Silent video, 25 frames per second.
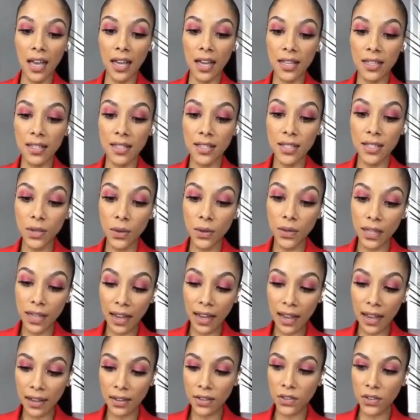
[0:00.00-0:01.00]
And so,
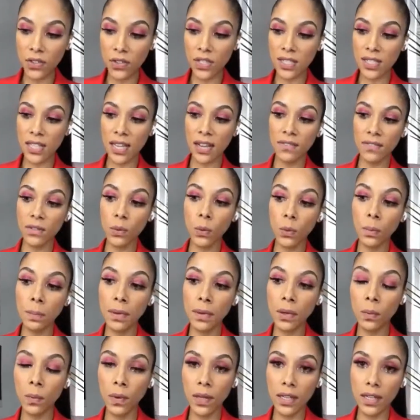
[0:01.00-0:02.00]
yeah, you just have to
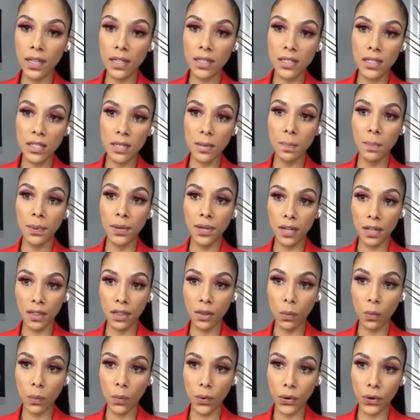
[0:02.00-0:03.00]
be willing to put
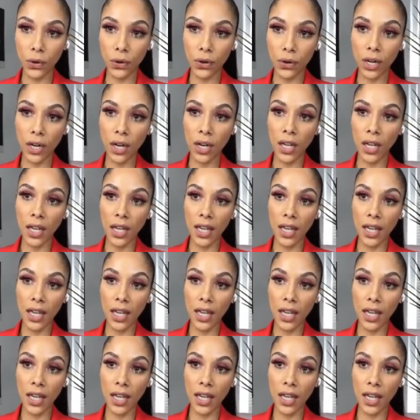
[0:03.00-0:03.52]
in the work